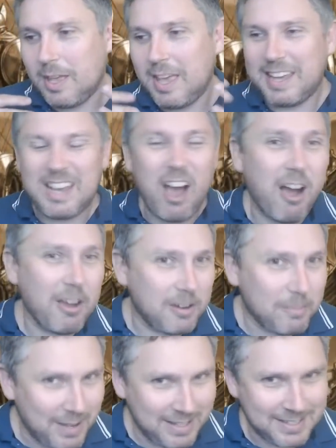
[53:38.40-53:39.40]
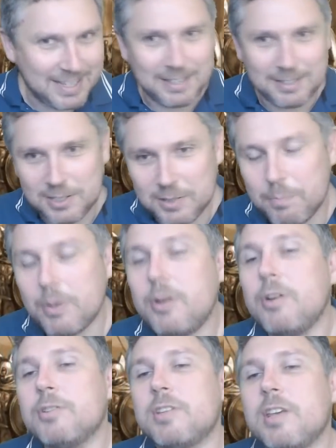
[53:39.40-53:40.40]
it kind of makes sense
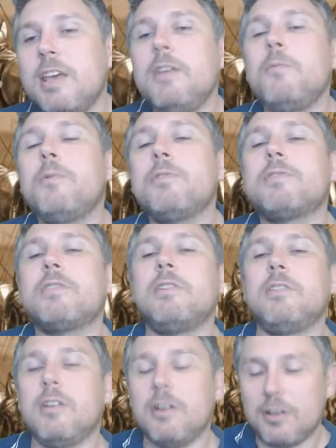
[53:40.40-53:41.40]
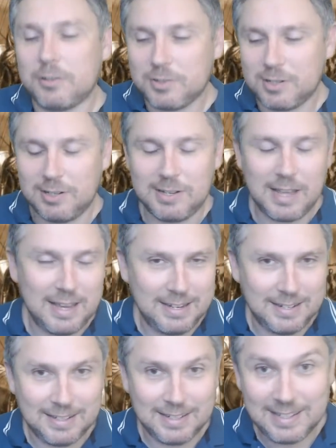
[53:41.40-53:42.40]
because he was the last
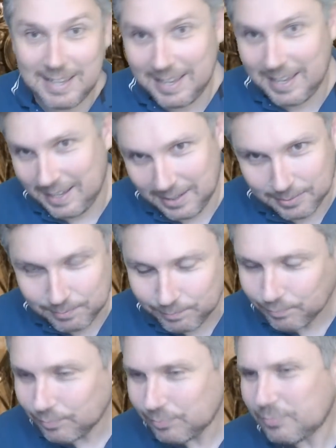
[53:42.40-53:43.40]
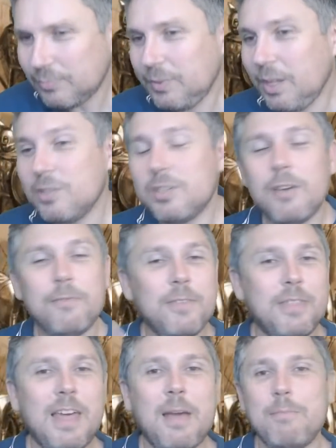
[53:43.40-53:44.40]
Dayne king. So for
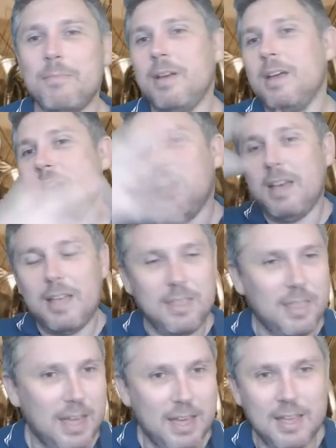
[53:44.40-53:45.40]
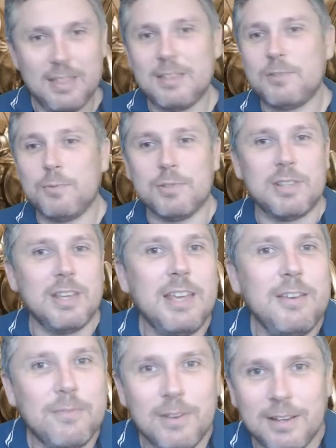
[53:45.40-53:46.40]
them, there this was the
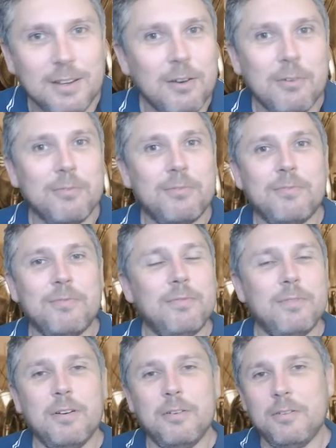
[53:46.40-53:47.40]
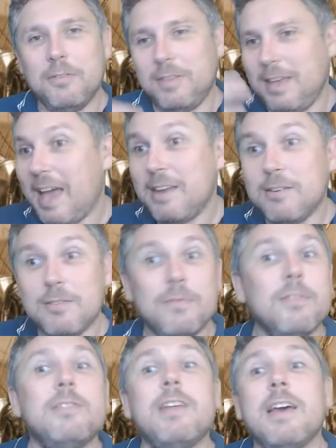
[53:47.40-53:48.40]
evening of uh, the end of
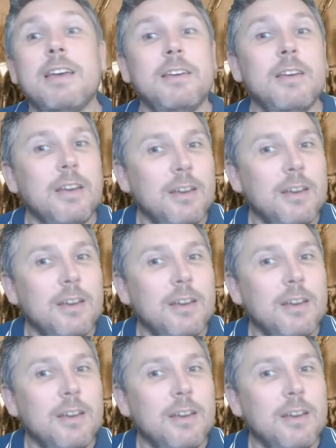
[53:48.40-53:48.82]
the day